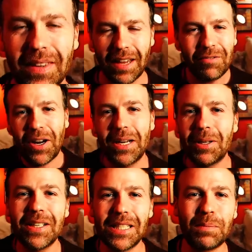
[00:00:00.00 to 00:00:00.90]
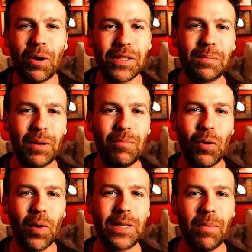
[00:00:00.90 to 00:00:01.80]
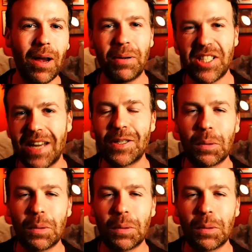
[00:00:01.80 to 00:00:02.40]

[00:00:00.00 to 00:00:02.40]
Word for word: and finally, because this box has been always my potential